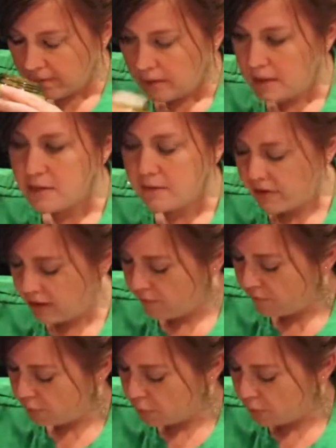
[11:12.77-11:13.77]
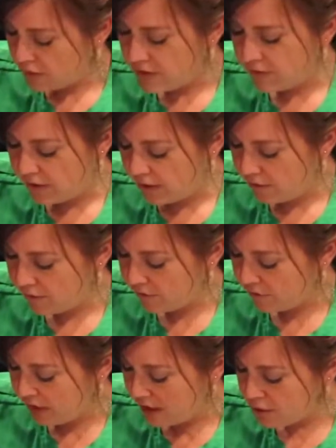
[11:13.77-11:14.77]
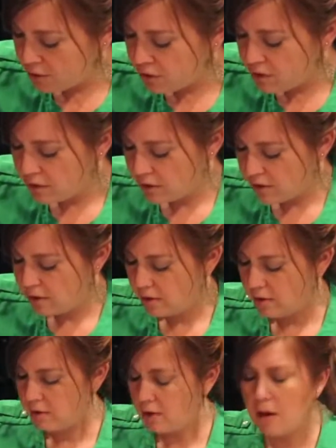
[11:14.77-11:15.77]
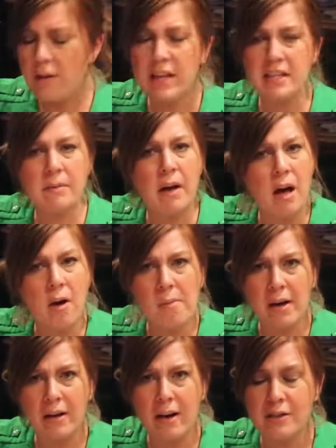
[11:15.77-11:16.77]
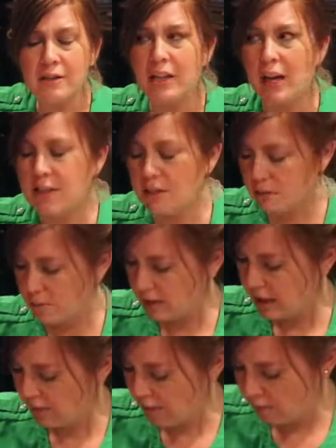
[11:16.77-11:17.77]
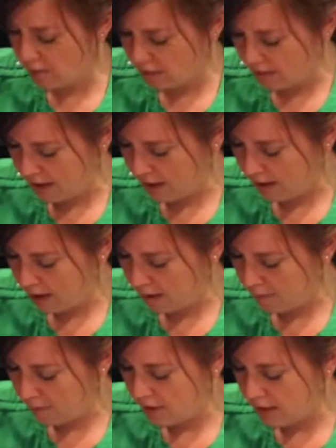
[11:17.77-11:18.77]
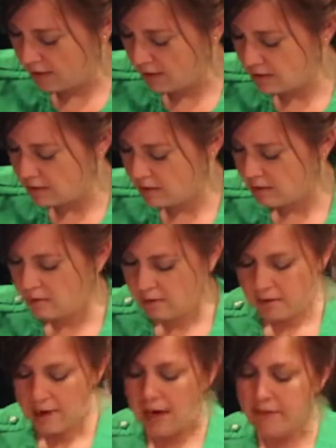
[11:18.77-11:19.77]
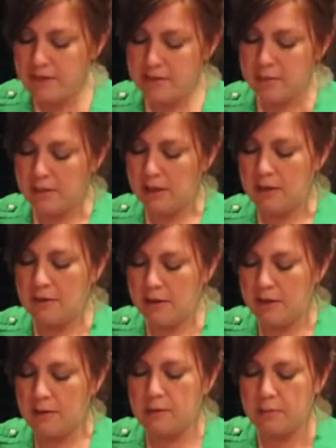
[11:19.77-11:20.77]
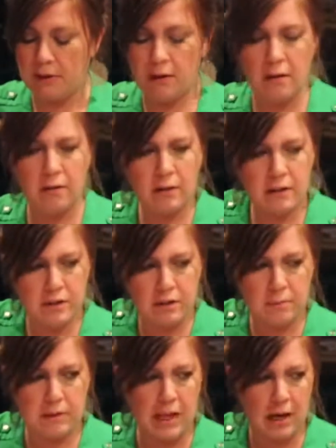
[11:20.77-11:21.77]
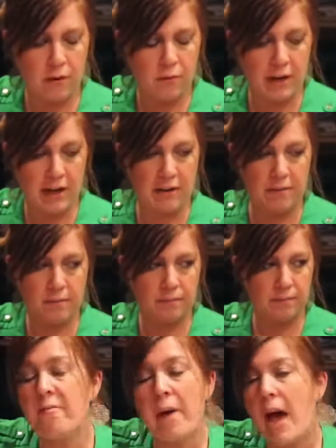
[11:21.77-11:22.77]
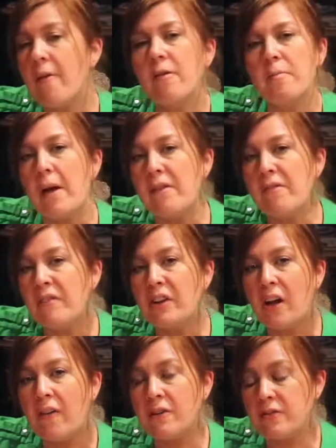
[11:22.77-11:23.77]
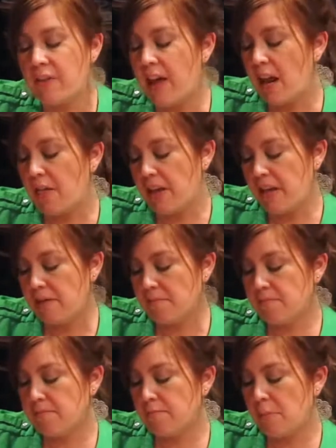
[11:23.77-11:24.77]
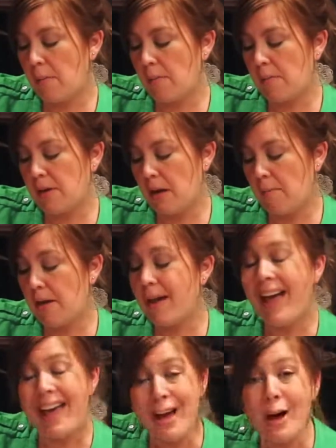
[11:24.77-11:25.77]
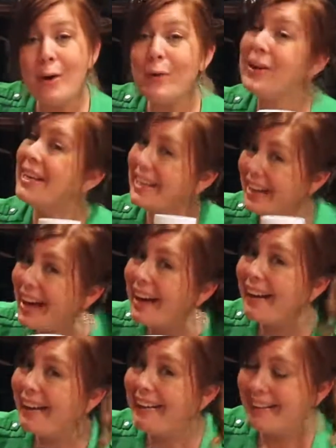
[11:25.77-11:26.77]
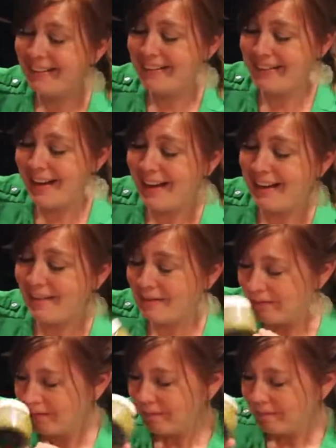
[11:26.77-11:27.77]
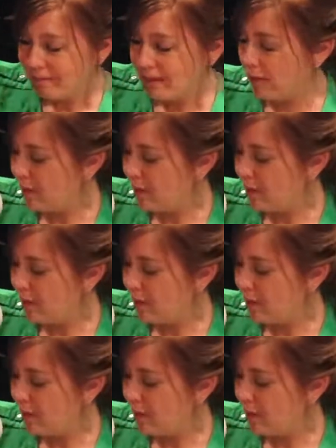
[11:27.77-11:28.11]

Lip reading: It's very floral, it's very fresh. Oh, that smell, oh my gosh, like I just wanna keep opening that up. Okay, this, I haven't smelled anything else, but oh, let's just put that on right now. I would have paid $50 for that, I think. Probably not, but hey ho, yeah. Oh,